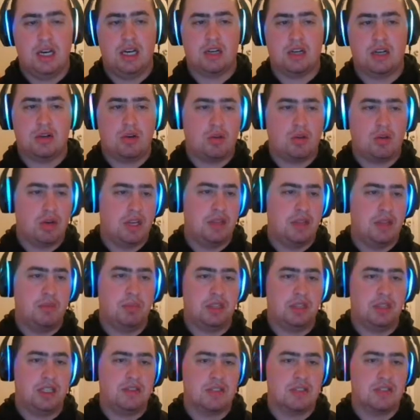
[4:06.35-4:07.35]
Kory
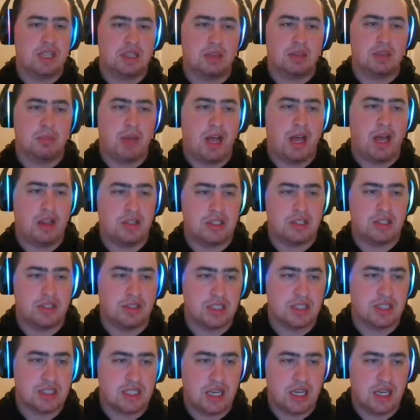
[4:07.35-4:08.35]
believes that the balance on
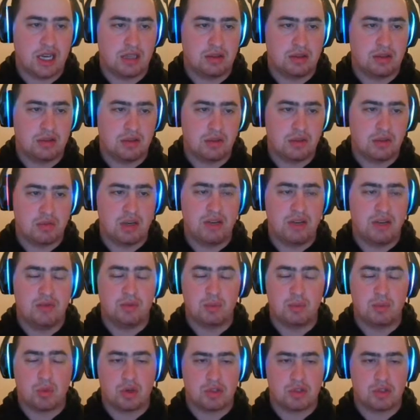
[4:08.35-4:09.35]
this deck, the 3 of
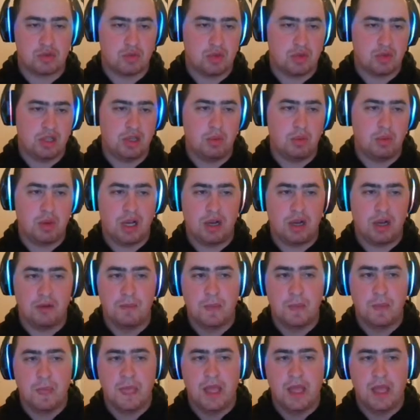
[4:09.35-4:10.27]
them, works really well.